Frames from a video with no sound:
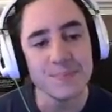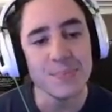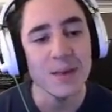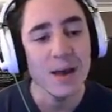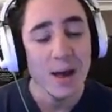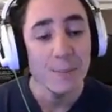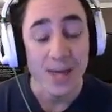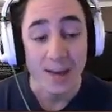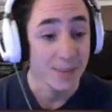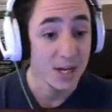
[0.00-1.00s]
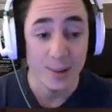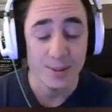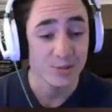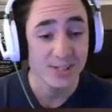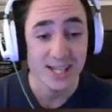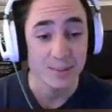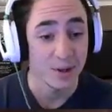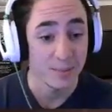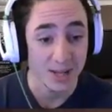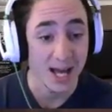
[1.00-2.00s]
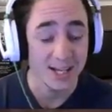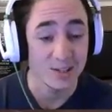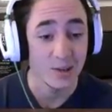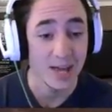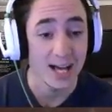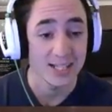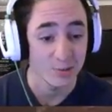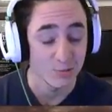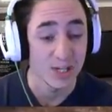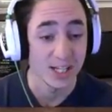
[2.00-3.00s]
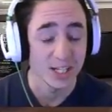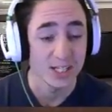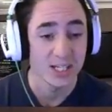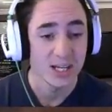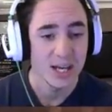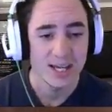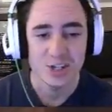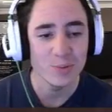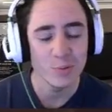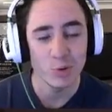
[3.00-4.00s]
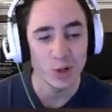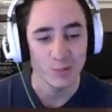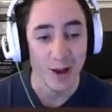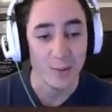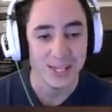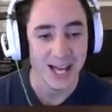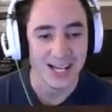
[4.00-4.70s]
But yeah, melee weapons are really slept on. I'm glad he's got the axe. It's really good. He shouldn't be walking around with the axe,